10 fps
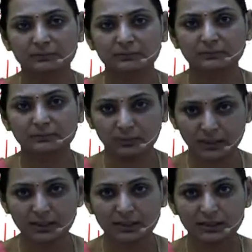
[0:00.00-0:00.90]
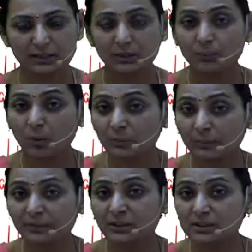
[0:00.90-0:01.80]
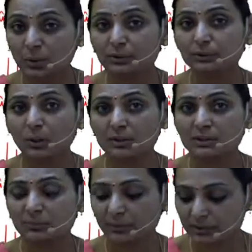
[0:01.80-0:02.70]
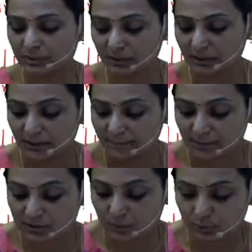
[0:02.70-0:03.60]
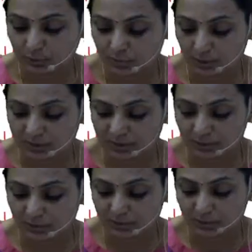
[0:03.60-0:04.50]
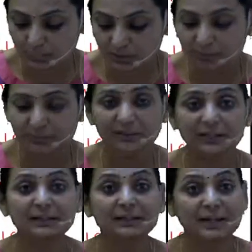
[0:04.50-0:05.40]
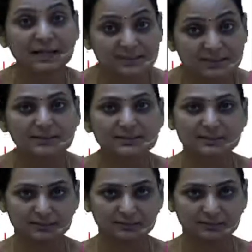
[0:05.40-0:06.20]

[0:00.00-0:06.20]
Okay. What will be the solute concentration? The solute concentration will be less.